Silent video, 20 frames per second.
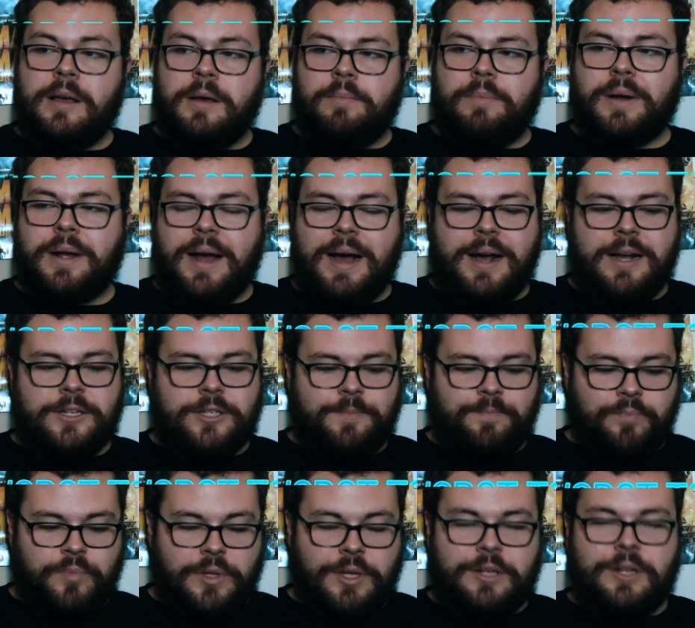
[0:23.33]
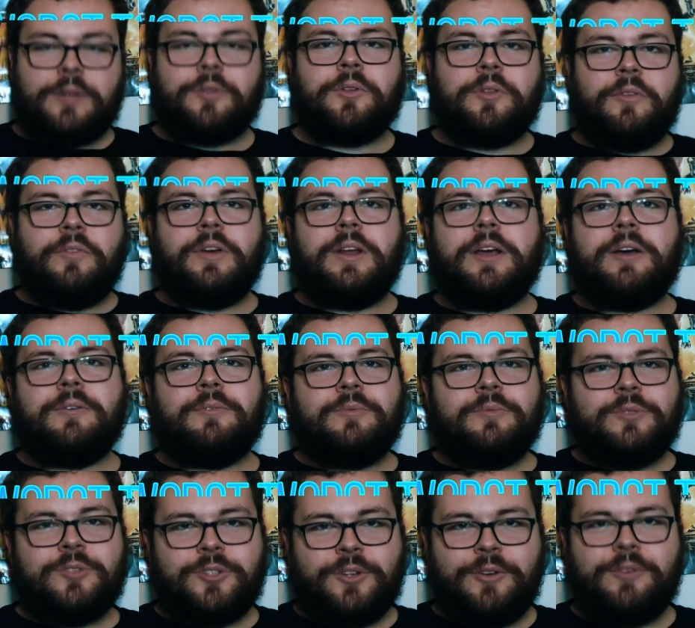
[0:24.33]
But guys, you clicked on the
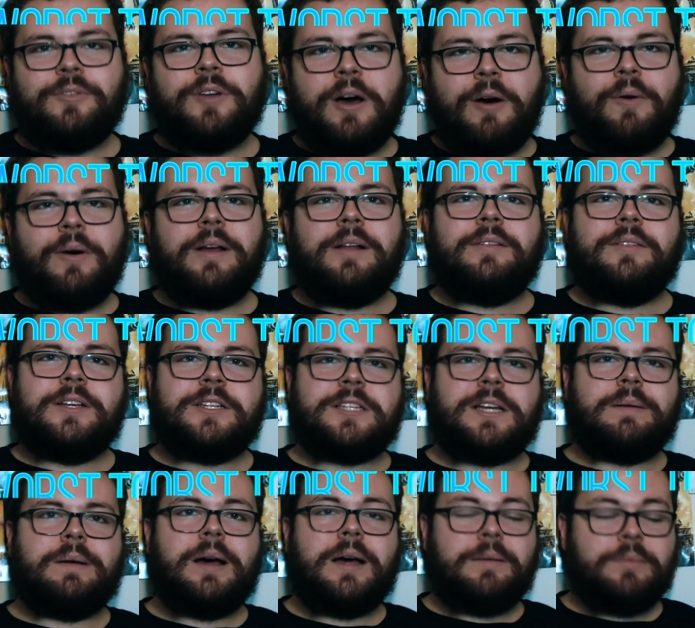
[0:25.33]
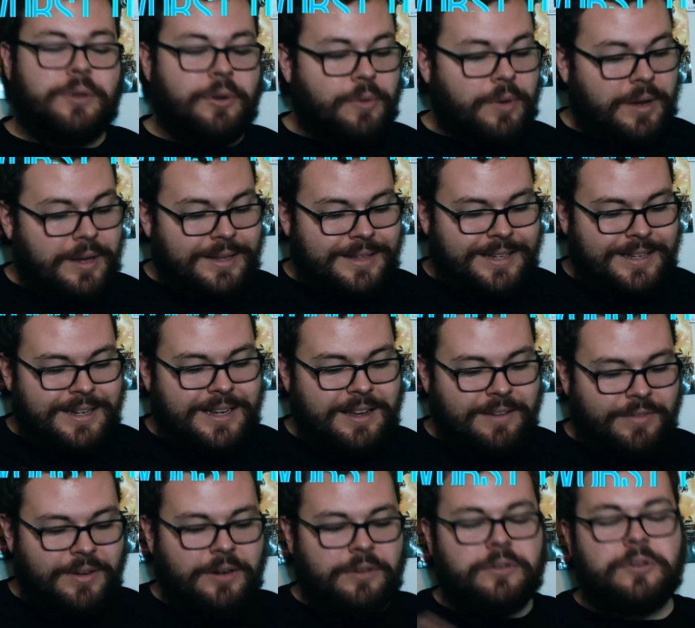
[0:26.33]
video, so you know it. This time I'm doing Denis
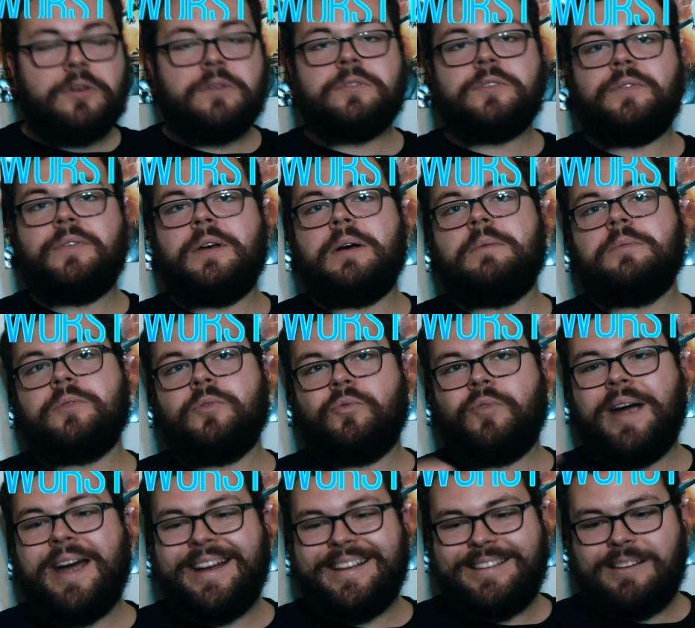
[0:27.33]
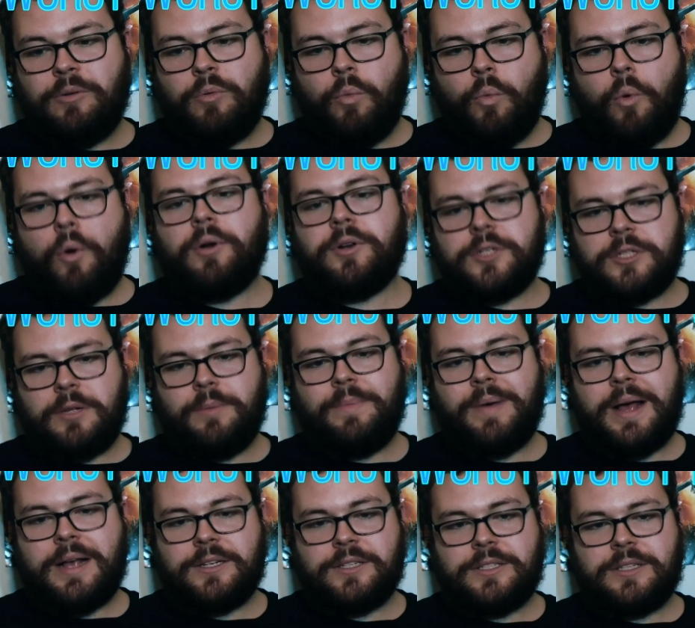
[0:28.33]
Villeneuve's films ranked worst to
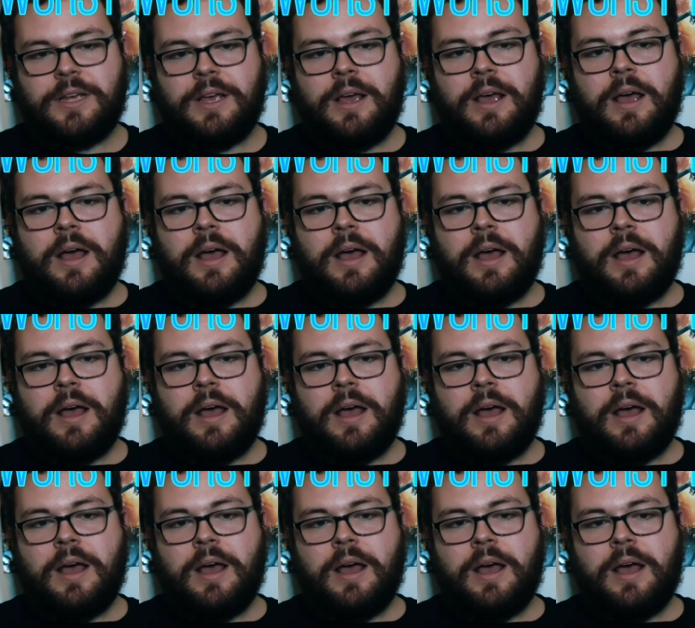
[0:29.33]
best.